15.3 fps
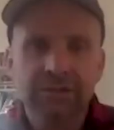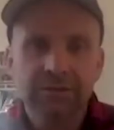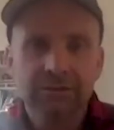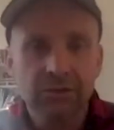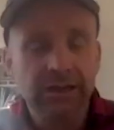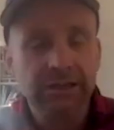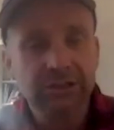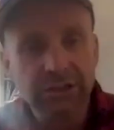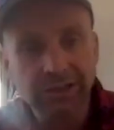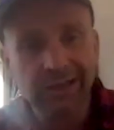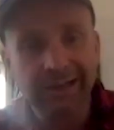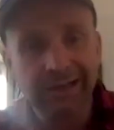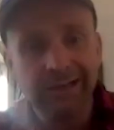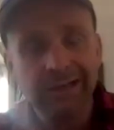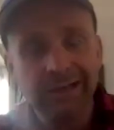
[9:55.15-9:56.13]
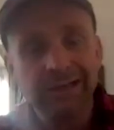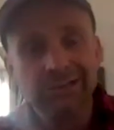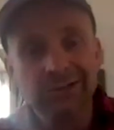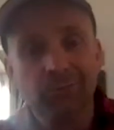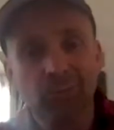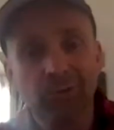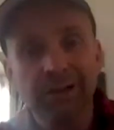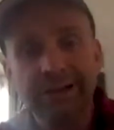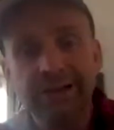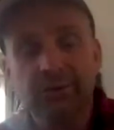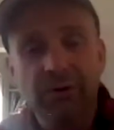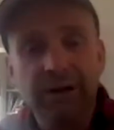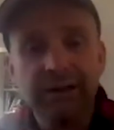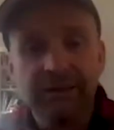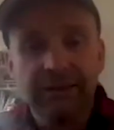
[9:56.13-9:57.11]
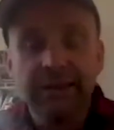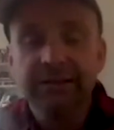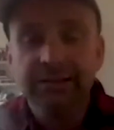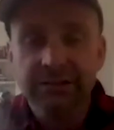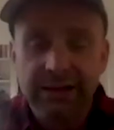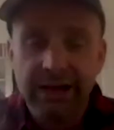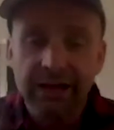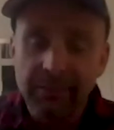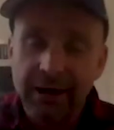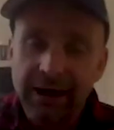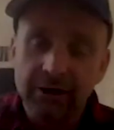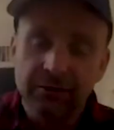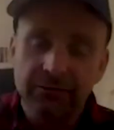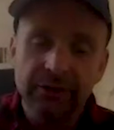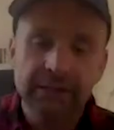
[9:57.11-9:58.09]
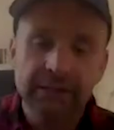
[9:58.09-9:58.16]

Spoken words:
So actually, like, some really great things came out of it,